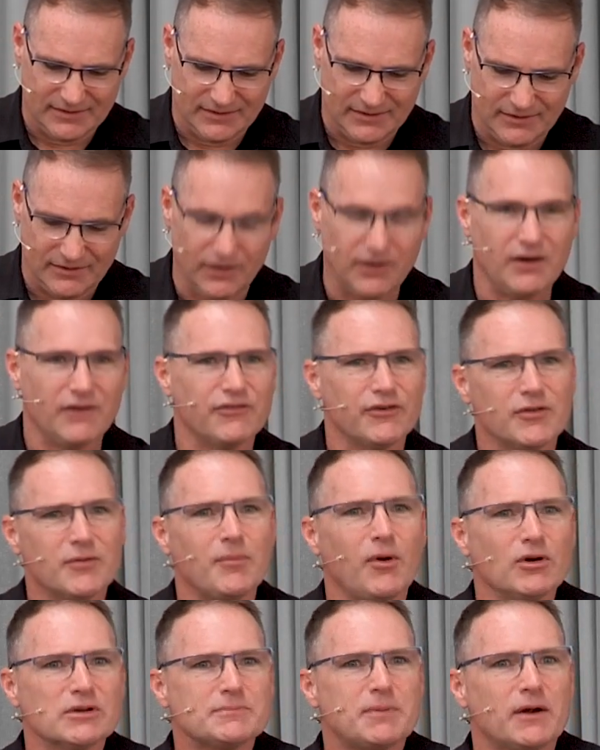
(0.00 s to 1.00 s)
Uh, for the
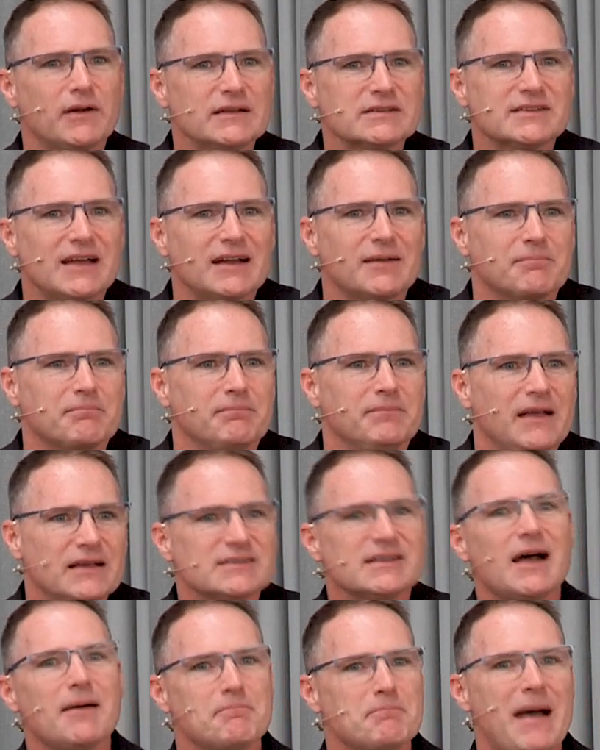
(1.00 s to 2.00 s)
most part, that's not, a, that's
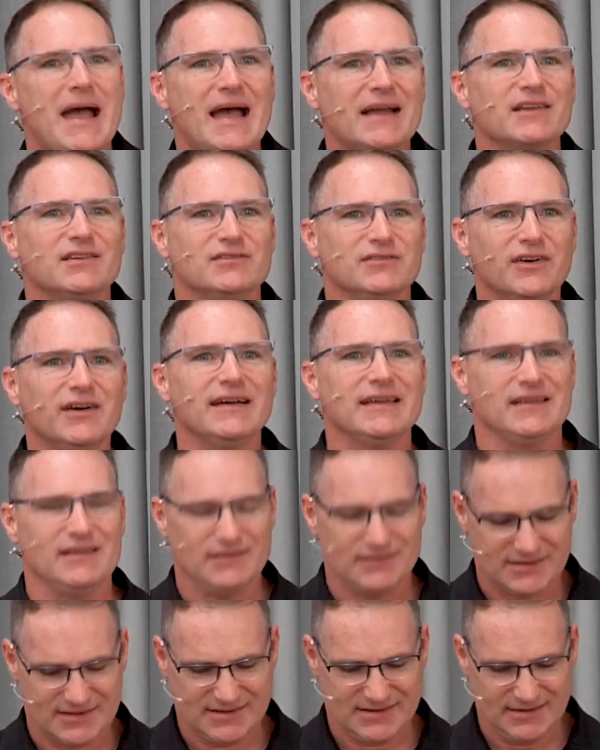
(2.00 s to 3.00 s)
not bad
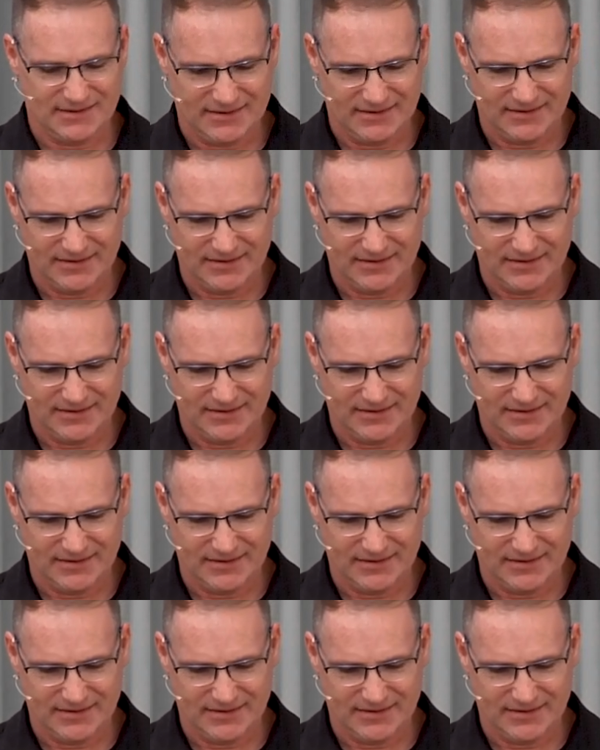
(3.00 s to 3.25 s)
advice.